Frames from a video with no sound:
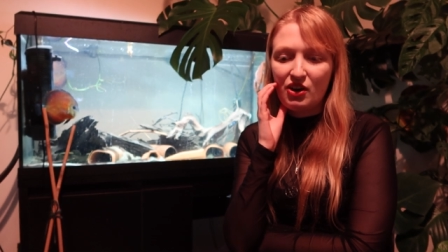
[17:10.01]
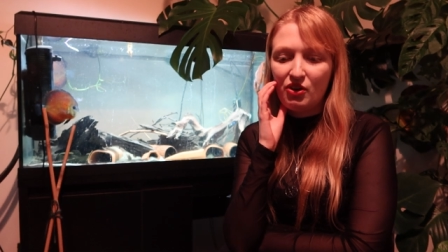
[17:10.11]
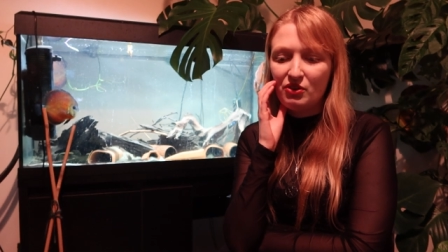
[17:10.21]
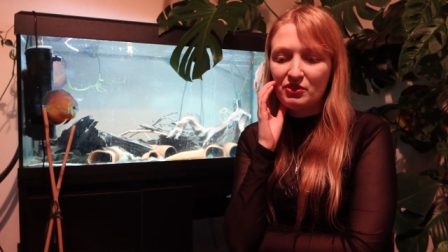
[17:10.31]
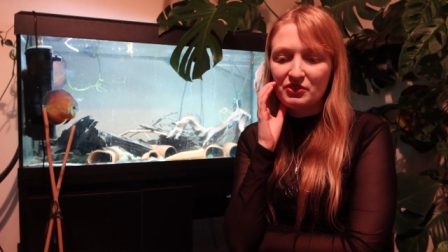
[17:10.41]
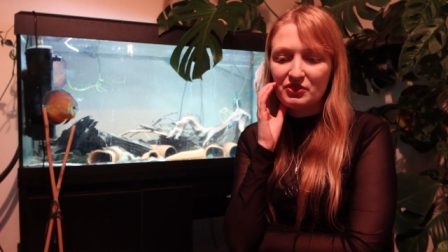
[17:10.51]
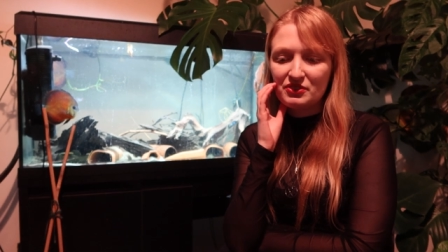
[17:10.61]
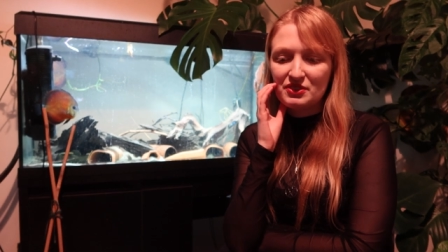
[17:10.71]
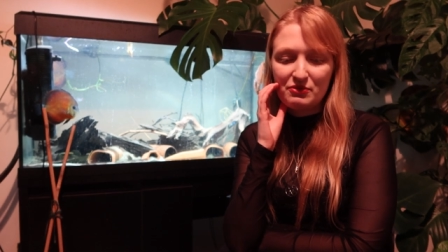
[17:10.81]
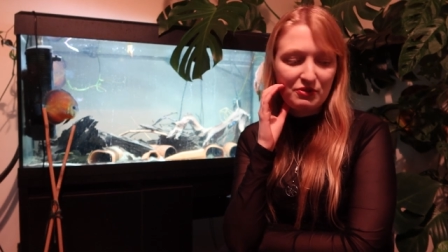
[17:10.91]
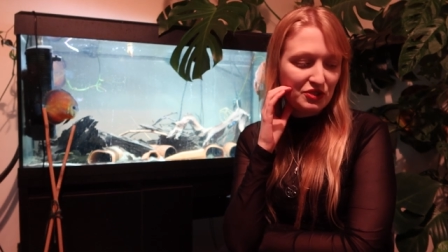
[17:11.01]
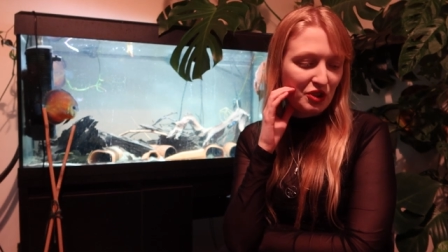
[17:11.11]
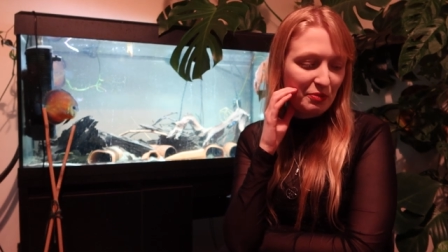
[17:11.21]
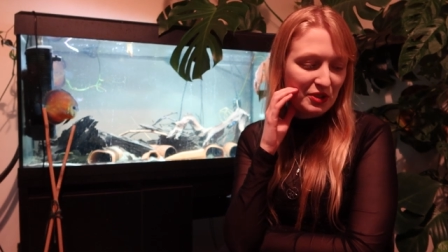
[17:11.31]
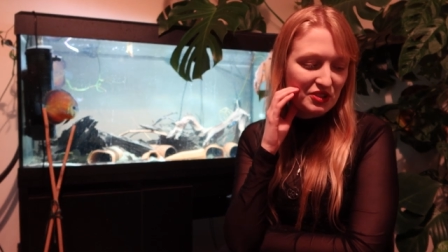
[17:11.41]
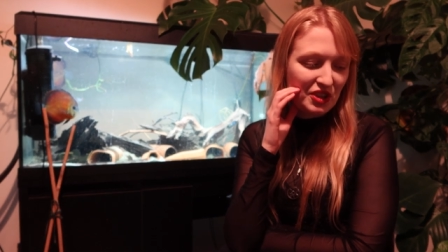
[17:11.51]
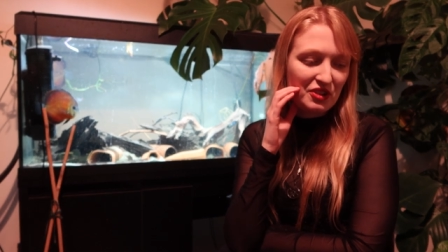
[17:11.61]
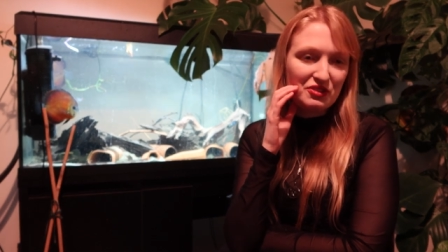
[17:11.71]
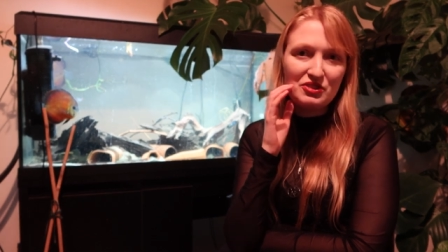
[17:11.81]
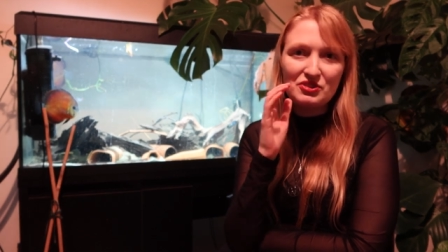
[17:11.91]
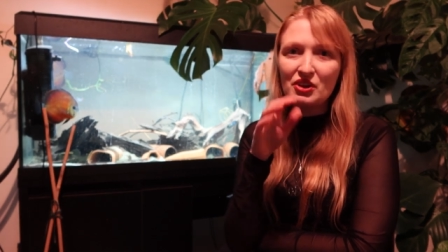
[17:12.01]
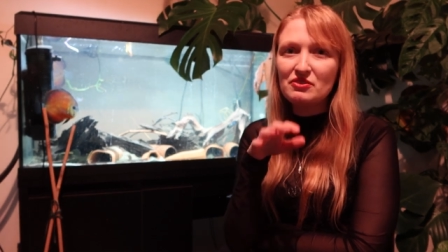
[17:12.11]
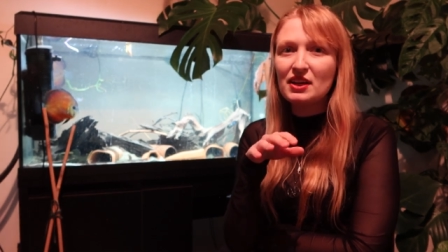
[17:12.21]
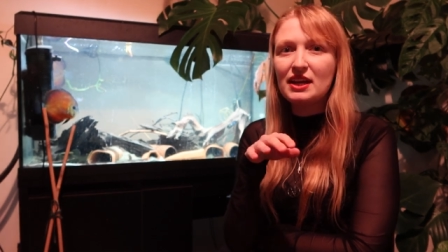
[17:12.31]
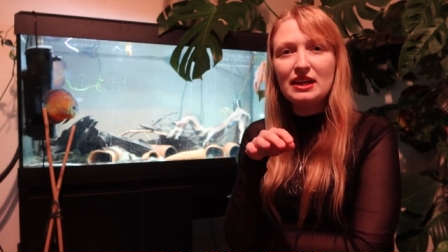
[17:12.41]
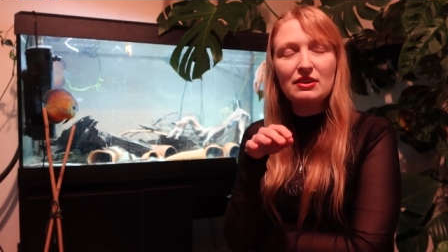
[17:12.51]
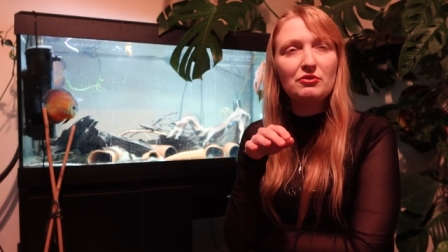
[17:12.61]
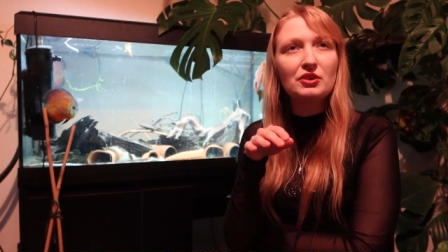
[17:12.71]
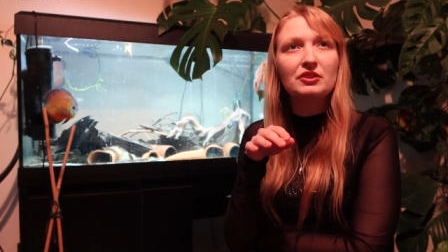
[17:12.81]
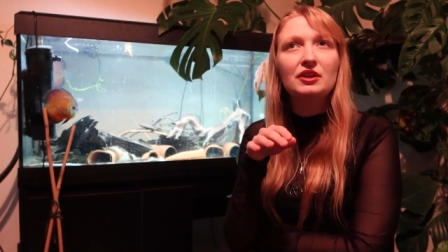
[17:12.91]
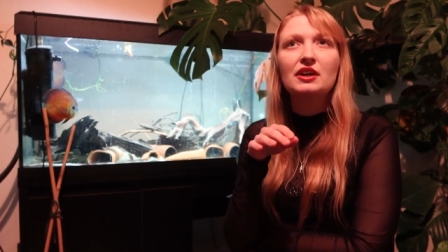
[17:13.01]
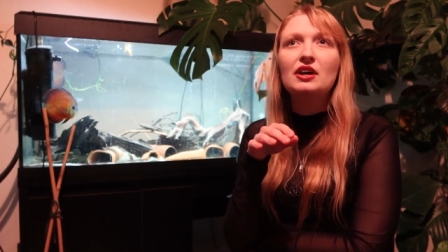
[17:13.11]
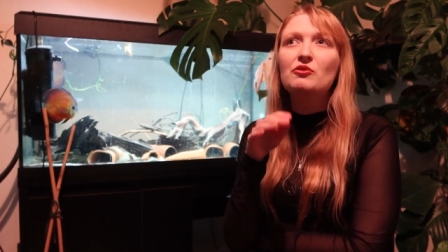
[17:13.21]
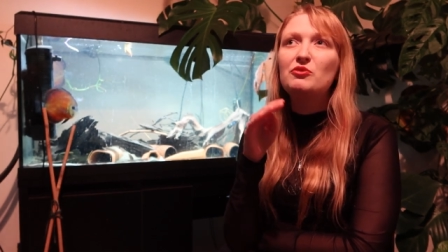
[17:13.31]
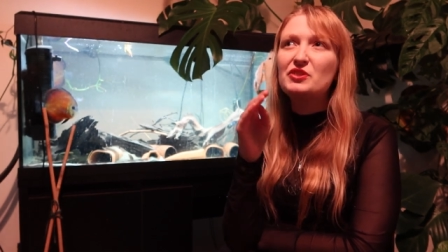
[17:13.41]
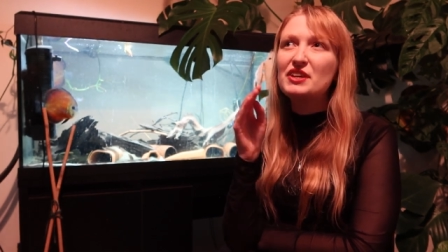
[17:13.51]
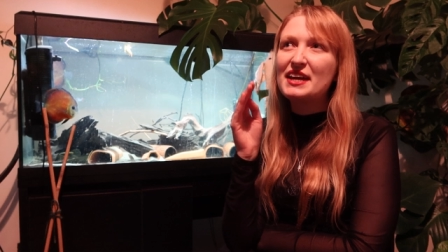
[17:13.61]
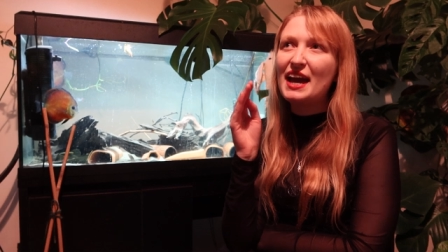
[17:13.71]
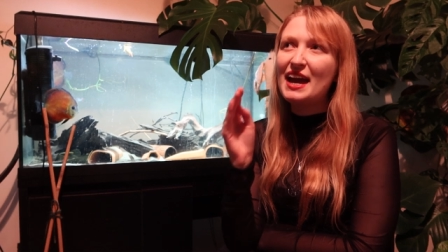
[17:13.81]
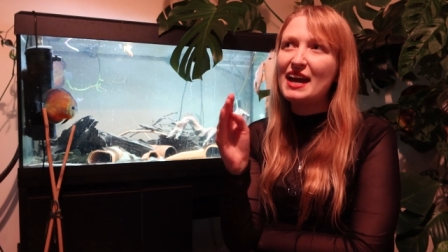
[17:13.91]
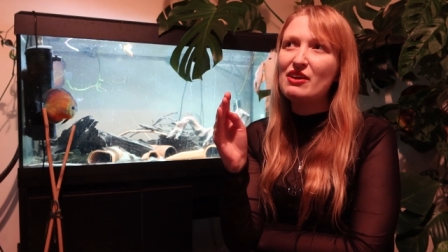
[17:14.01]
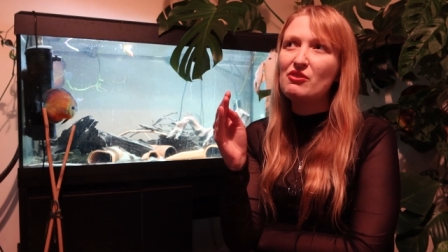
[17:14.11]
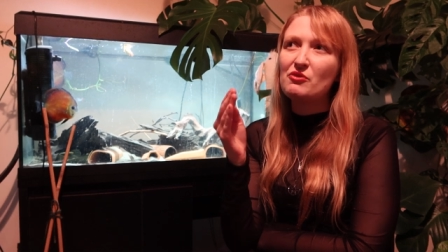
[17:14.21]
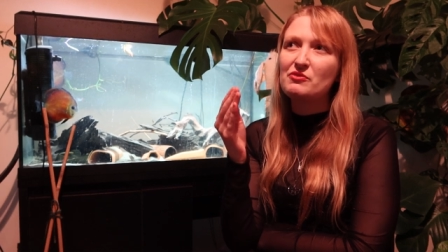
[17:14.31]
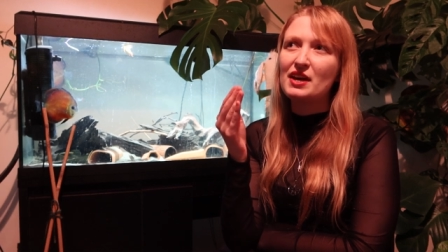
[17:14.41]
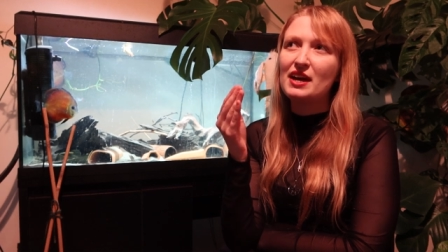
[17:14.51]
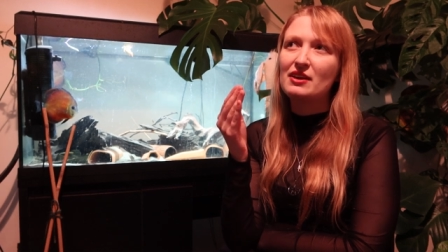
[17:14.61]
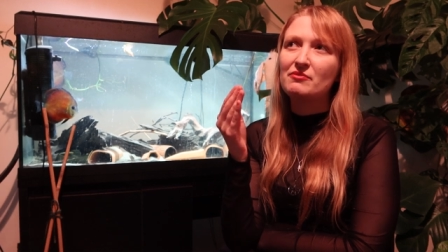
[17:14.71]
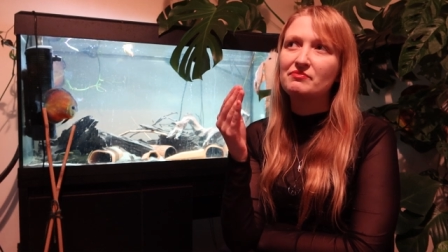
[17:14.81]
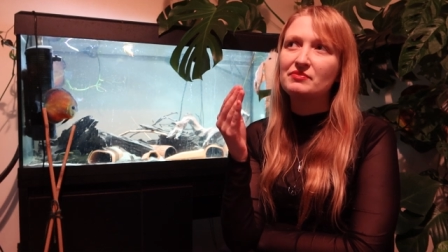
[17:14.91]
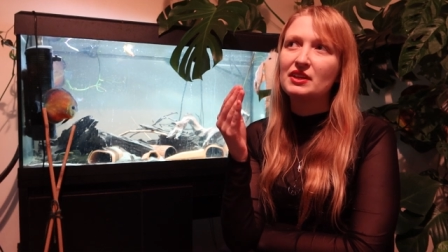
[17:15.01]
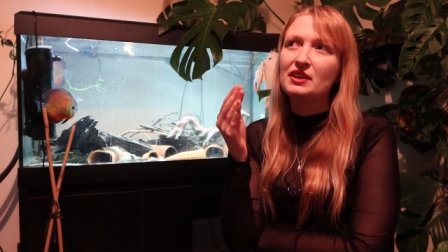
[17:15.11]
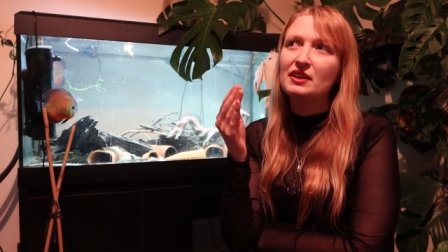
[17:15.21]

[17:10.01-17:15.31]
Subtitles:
on different topics, so you don't even, for the care of them,